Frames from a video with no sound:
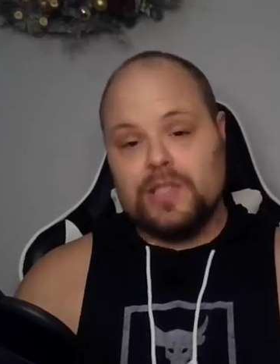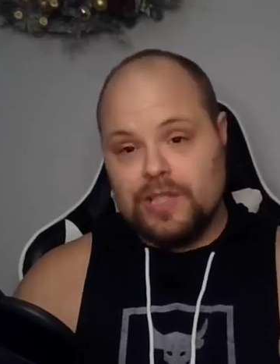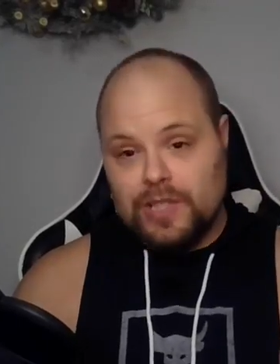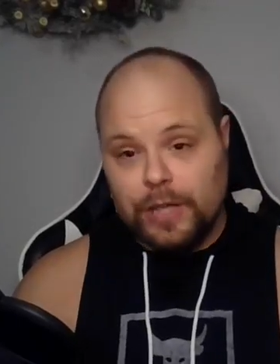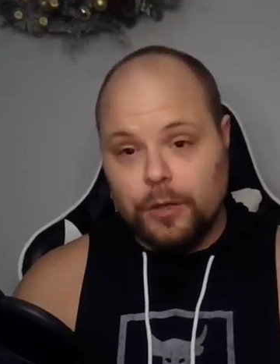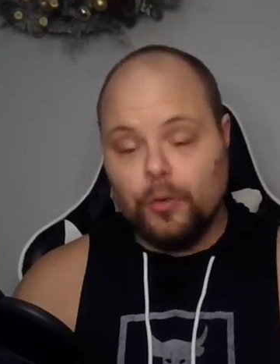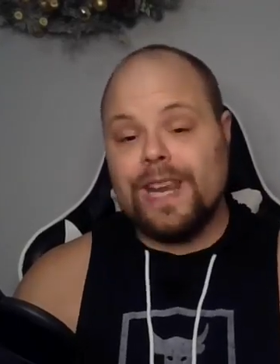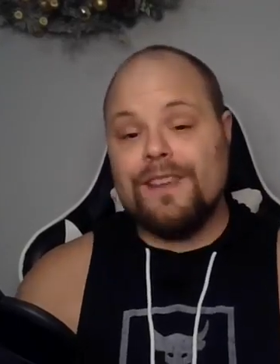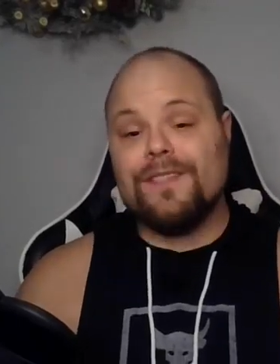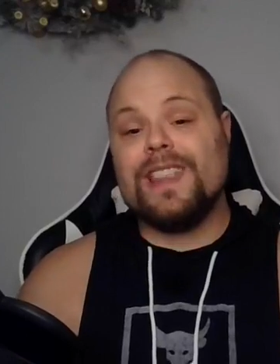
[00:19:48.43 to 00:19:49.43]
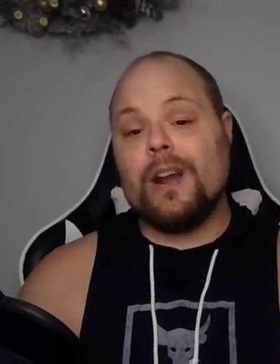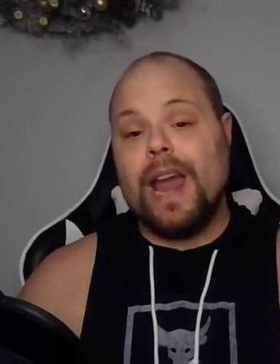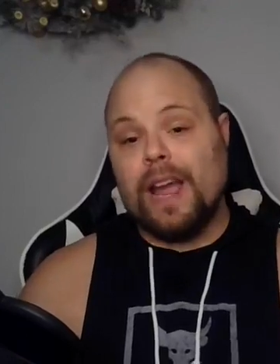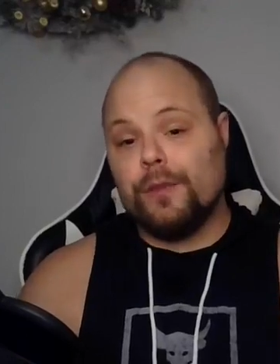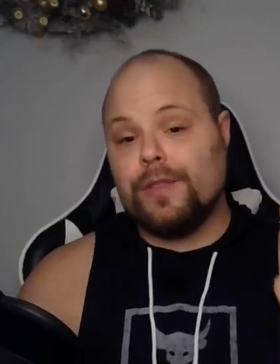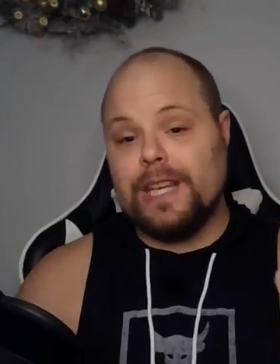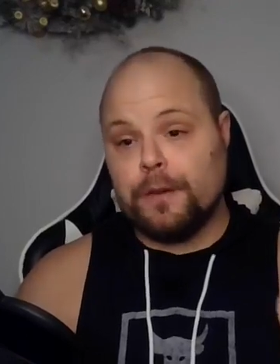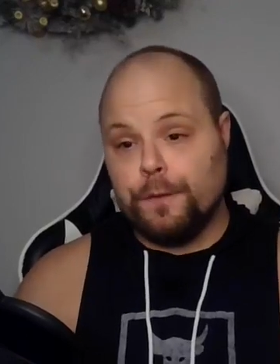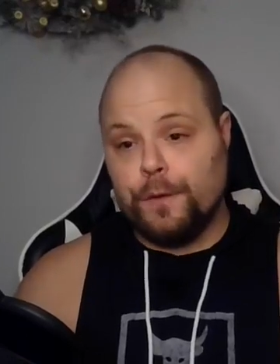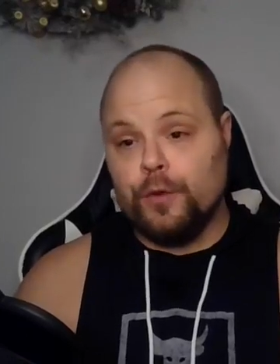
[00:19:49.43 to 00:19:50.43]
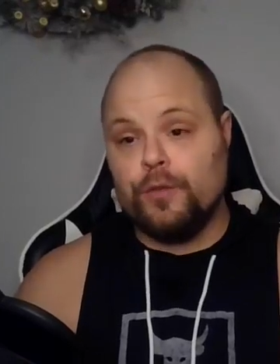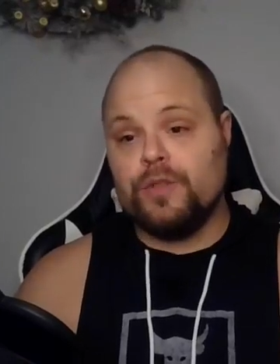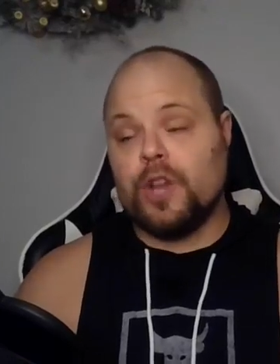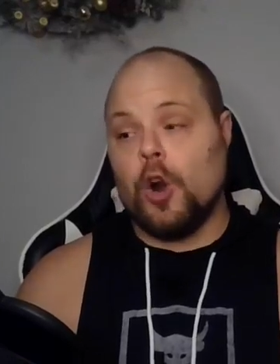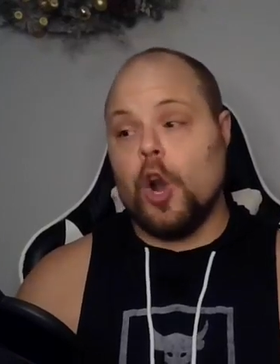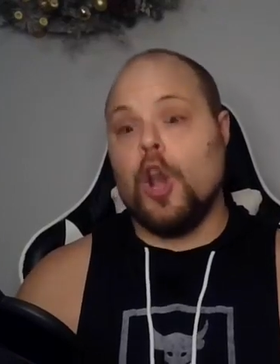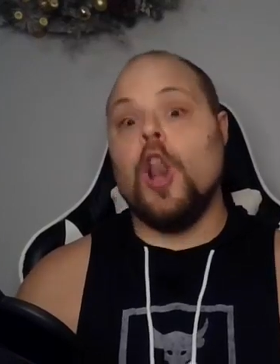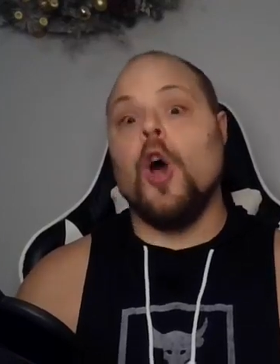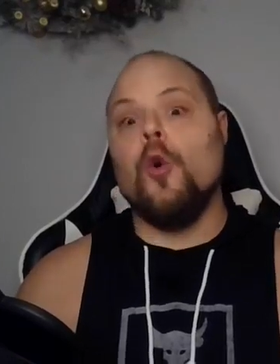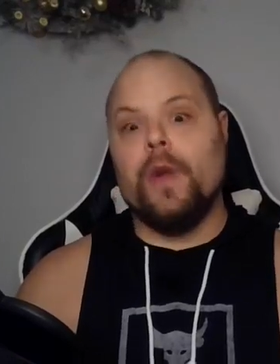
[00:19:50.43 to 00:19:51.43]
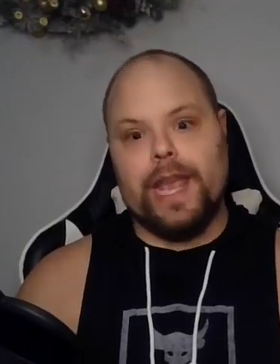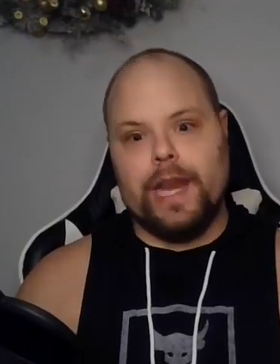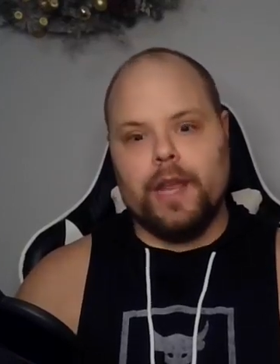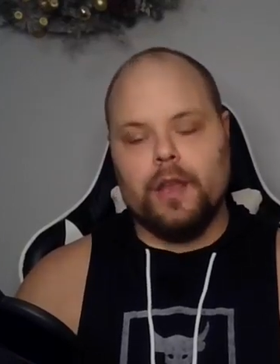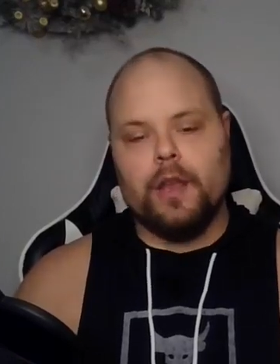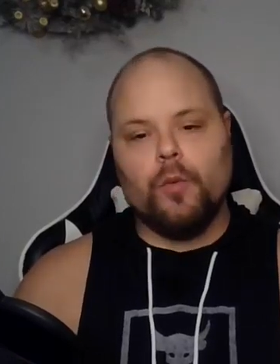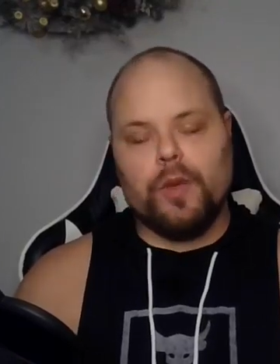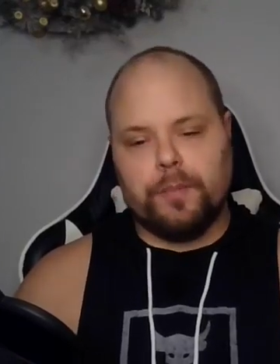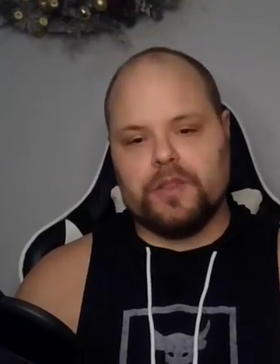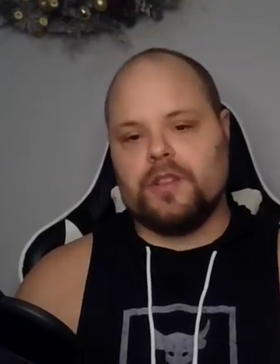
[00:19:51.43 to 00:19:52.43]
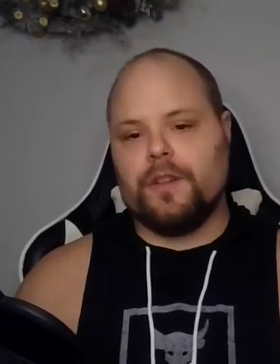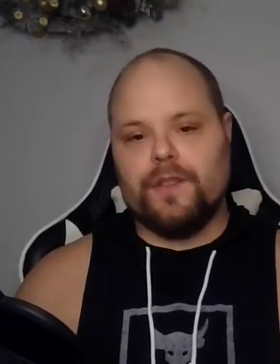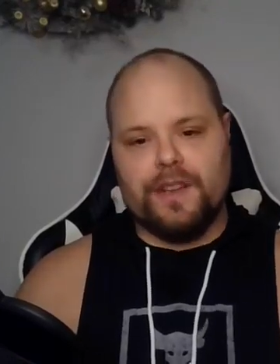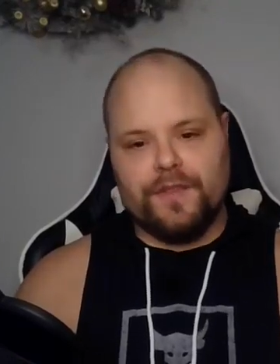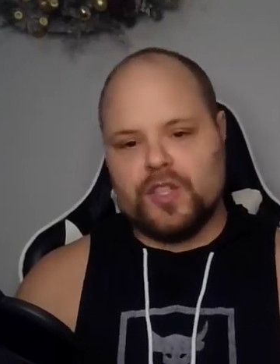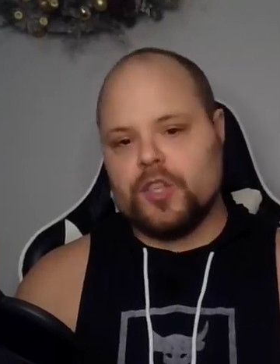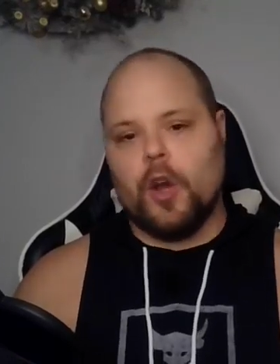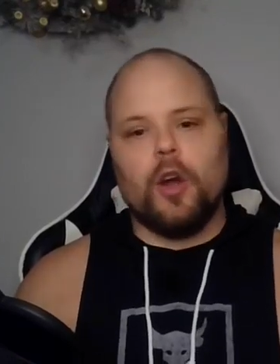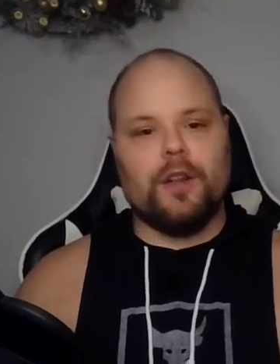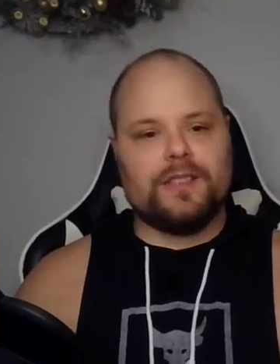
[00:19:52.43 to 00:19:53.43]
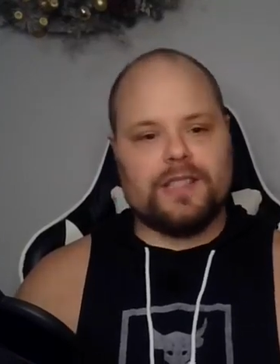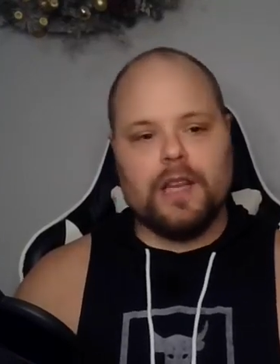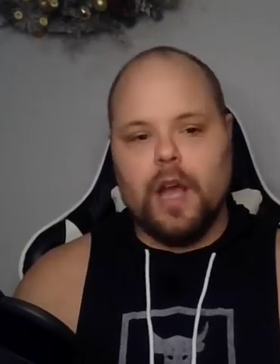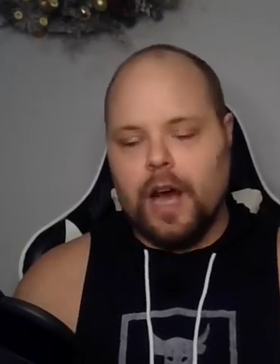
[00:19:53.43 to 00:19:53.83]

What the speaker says: Two, even their healthier foods are loaded with preservatives, salts,